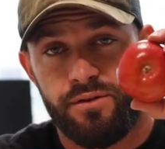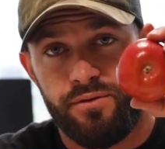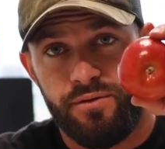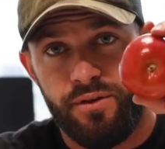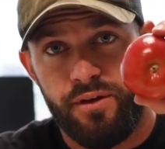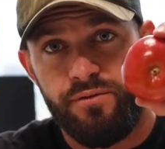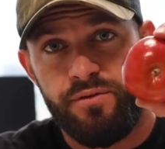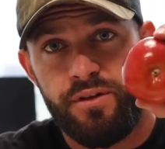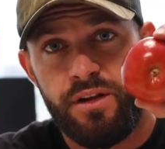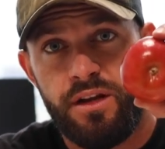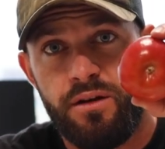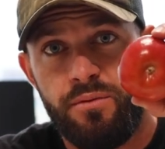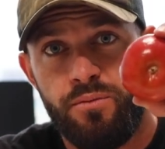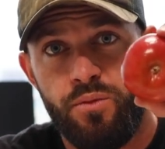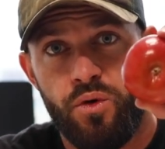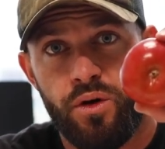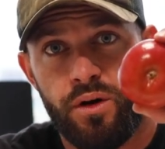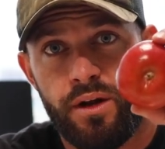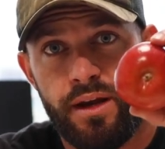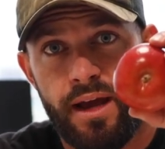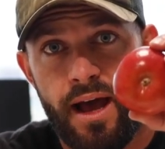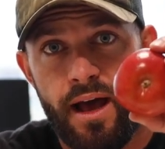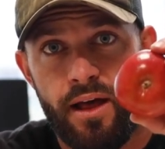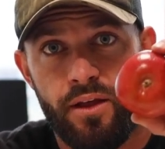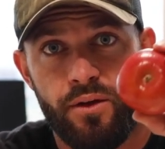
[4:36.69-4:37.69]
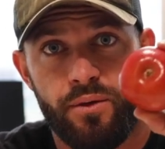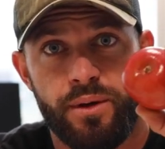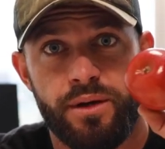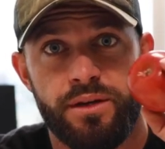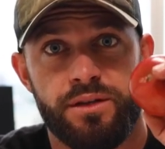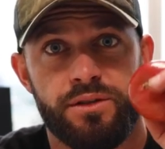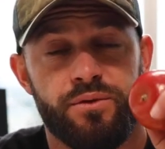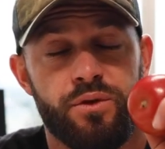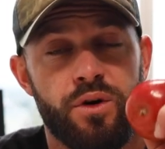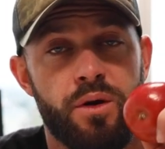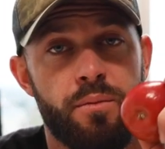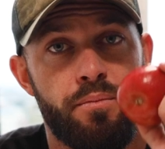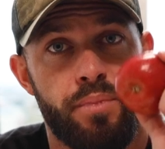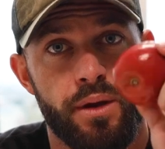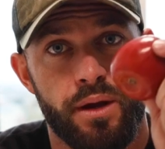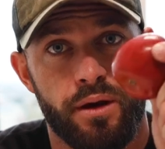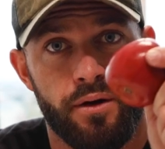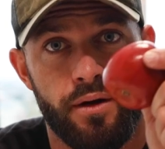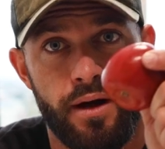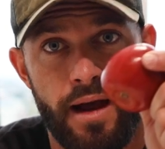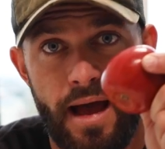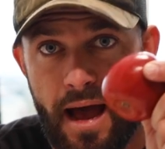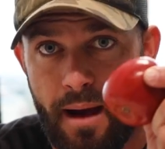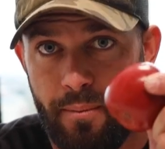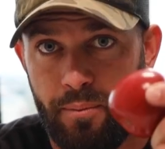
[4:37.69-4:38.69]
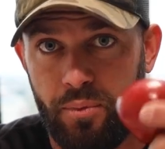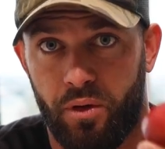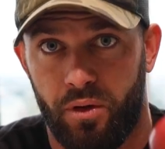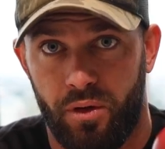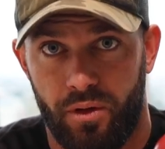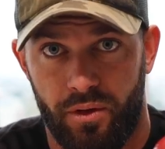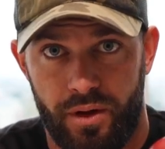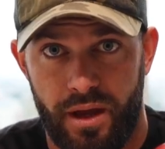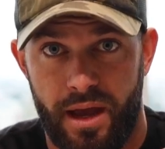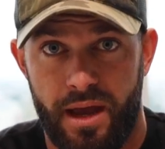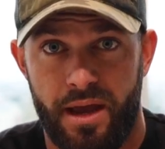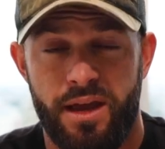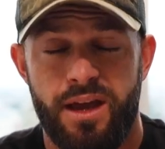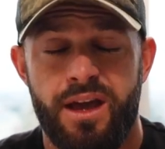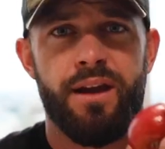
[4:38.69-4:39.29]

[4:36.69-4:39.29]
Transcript: 15 more calories for a bigger apple, okay?